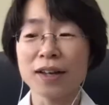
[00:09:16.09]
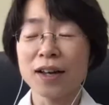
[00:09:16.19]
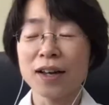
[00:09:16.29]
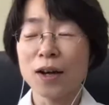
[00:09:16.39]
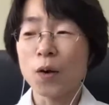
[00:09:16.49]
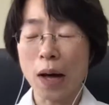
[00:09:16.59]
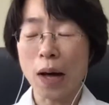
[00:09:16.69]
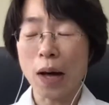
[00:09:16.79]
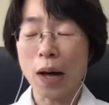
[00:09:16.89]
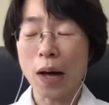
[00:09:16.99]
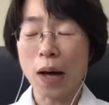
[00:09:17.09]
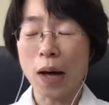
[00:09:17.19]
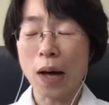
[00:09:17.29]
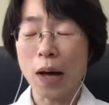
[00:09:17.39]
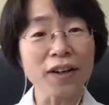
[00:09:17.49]
there are so many things
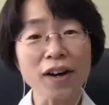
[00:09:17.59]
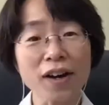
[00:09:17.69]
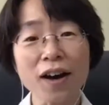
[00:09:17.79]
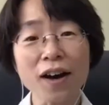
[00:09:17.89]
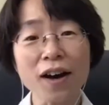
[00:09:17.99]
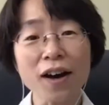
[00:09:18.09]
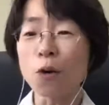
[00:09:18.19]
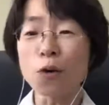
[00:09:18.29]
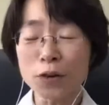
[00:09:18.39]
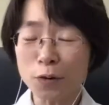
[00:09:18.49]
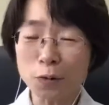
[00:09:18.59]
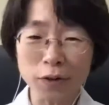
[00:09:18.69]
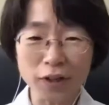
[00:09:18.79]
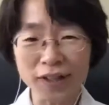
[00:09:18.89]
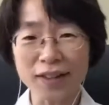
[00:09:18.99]
going on, and I need to do all
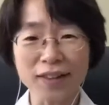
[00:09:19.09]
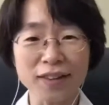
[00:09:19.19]
the work,